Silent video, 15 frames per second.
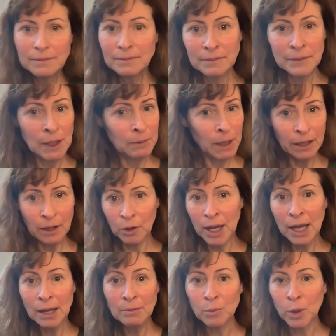like,
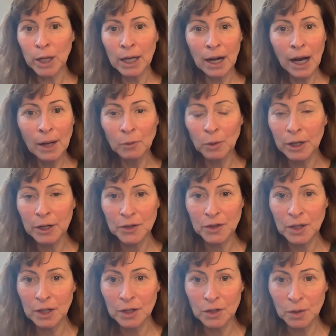okay, bring it on. We're just
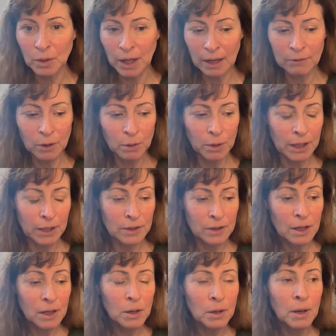going to do whatever we can
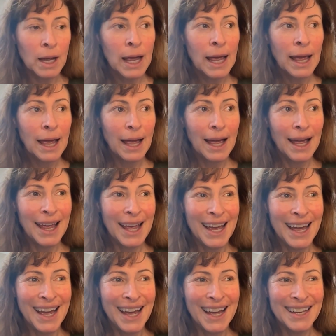do.
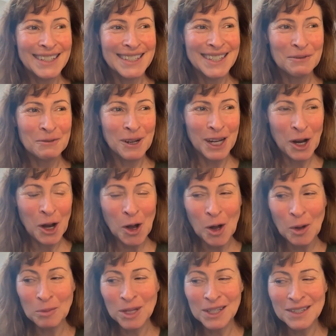And went
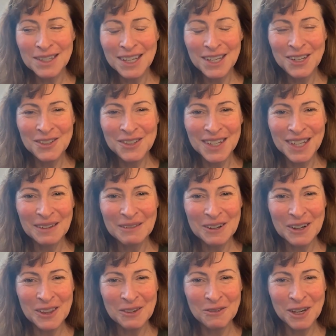home, continued to give
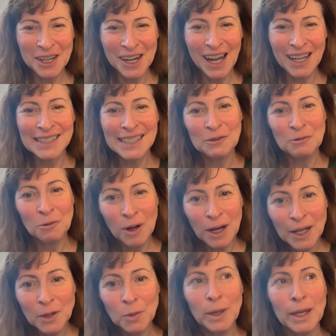her the redox, and
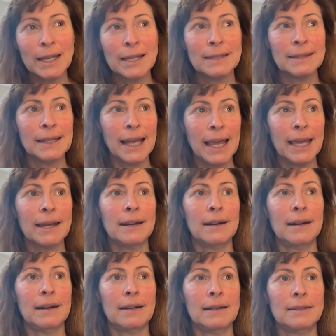1 week
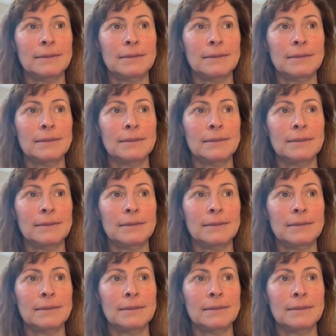later,